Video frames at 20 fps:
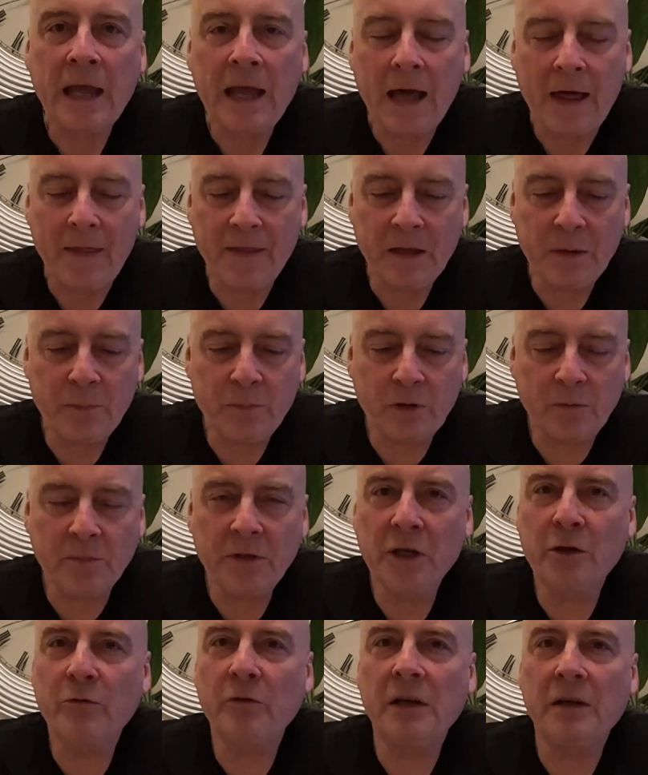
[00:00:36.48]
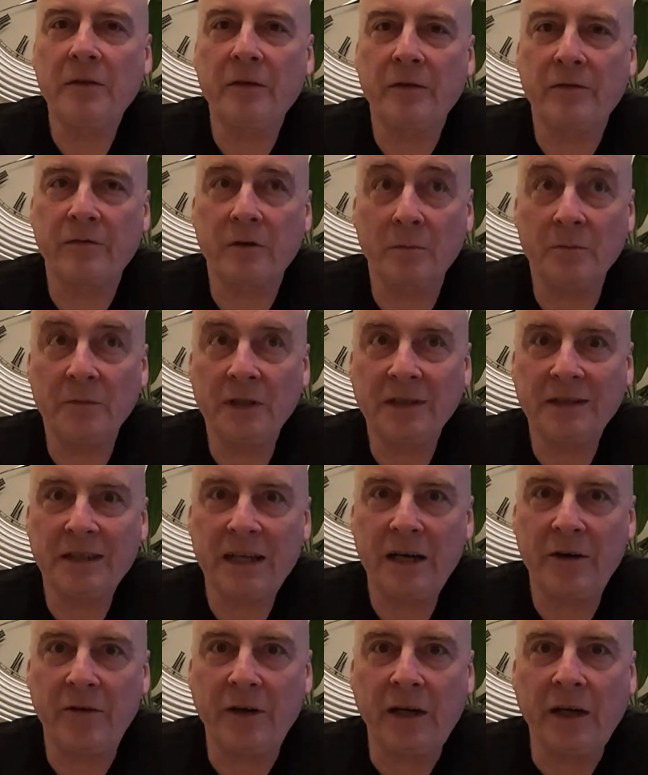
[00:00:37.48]
I think you probably agree, if you're from this
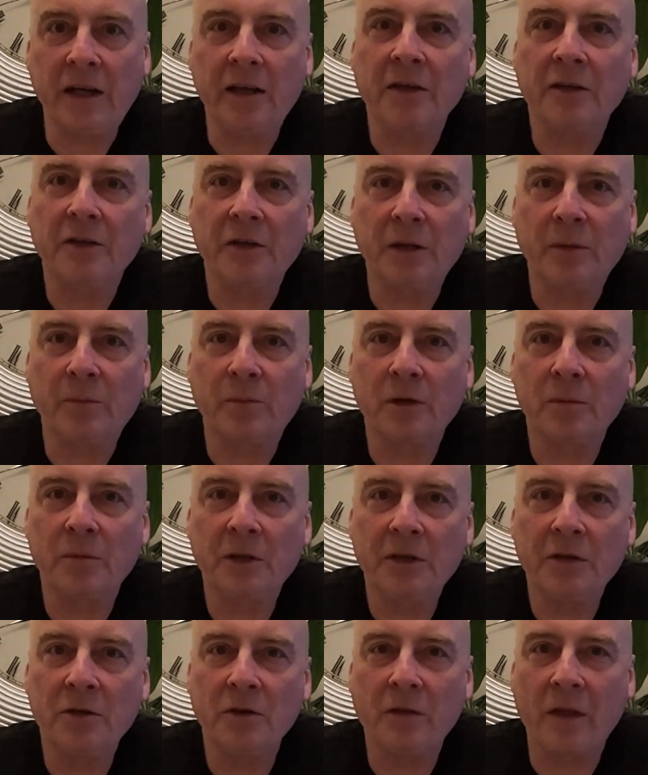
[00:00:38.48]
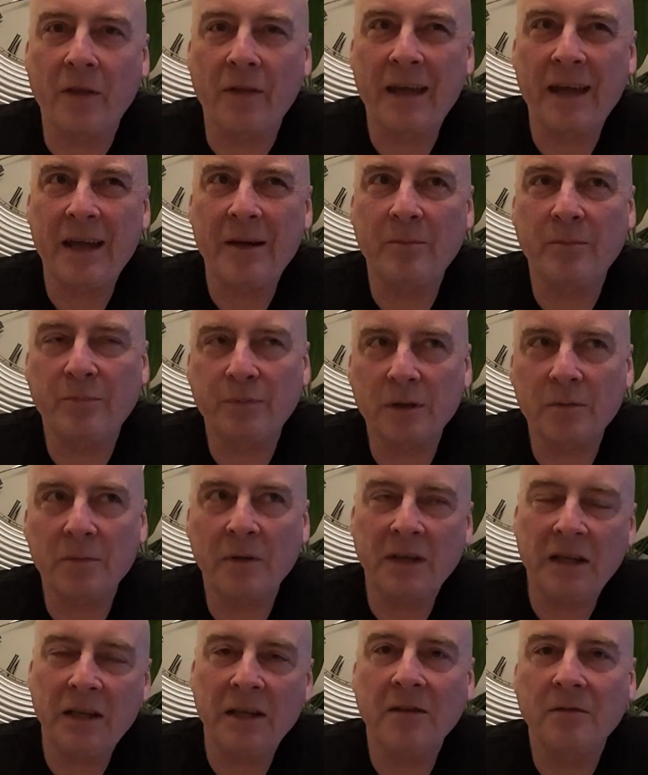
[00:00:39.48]
area, you probably know that they're
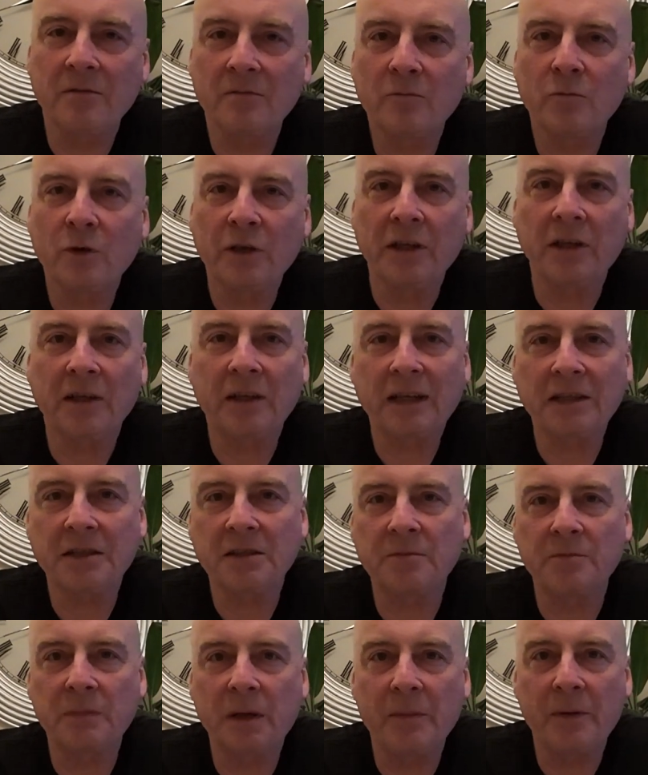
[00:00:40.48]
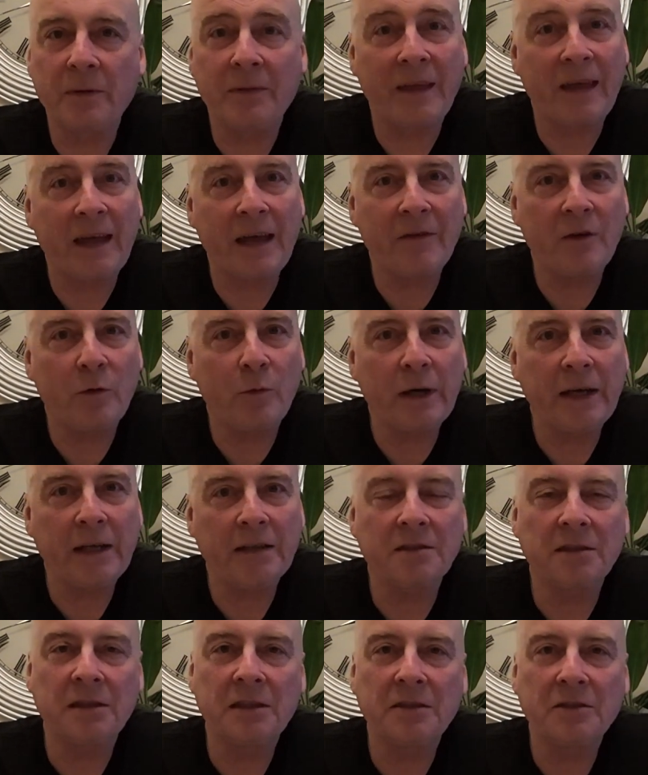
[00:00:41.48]
probably what your class is maybe the
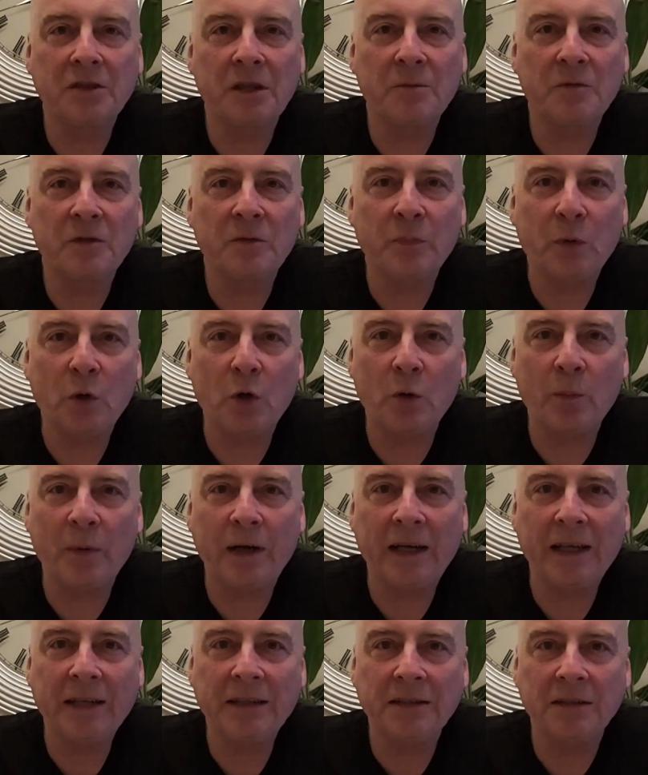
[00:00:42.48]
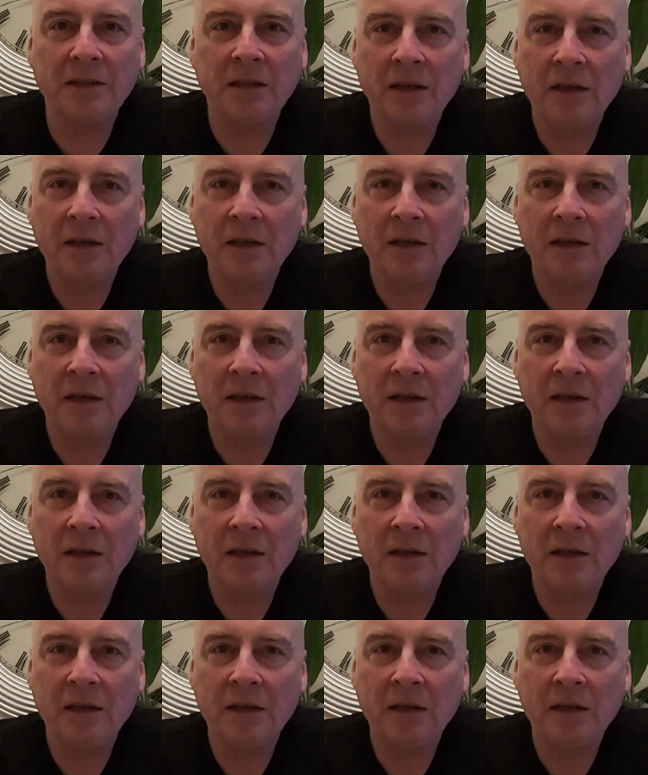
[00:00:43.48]
heavyweights in terms of pork pies.